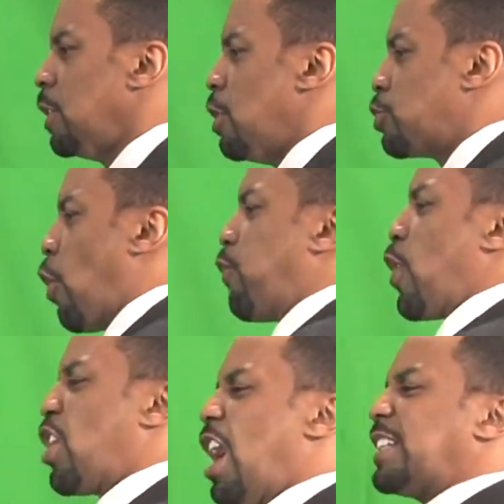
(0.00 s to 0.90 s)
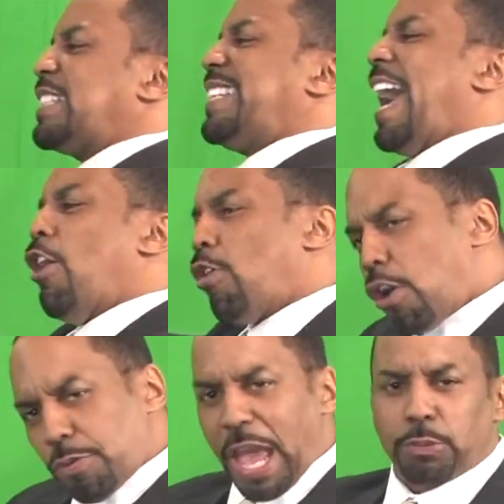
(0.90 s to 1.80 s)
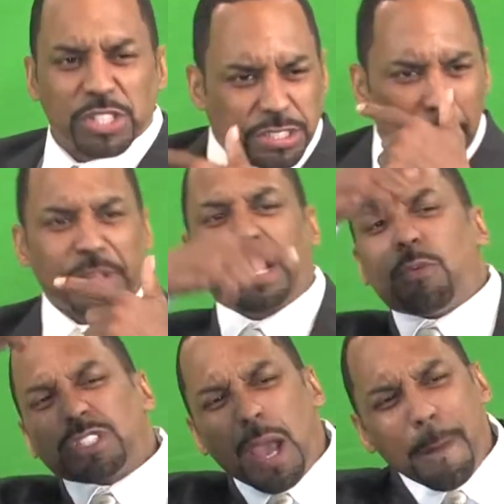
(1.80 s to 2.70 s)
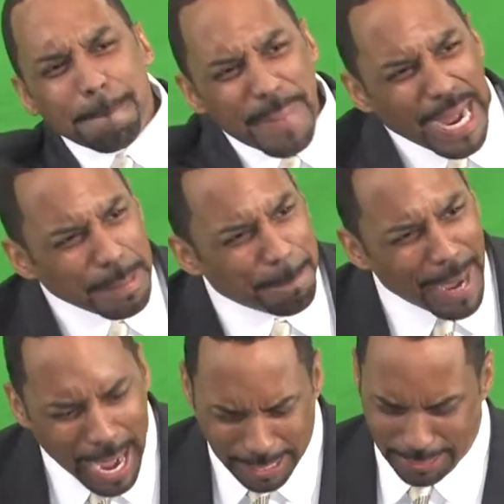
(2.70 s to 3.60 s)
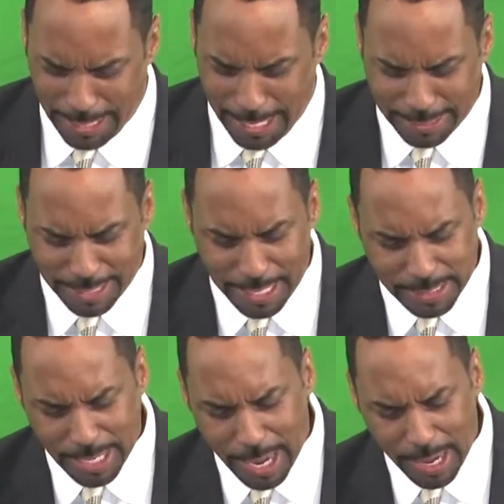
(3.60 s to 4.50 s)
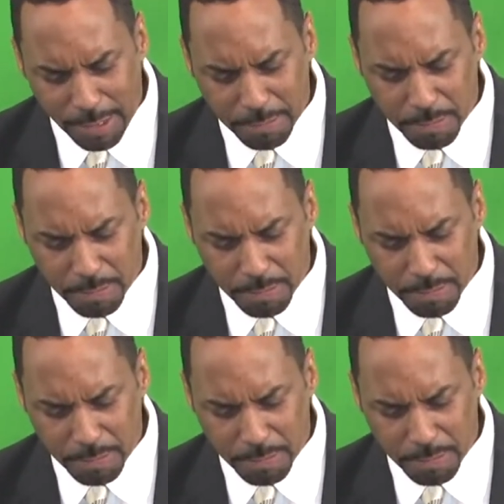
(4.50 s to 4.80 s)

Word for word: So for God to tell her that was something that was mind boggling at that time.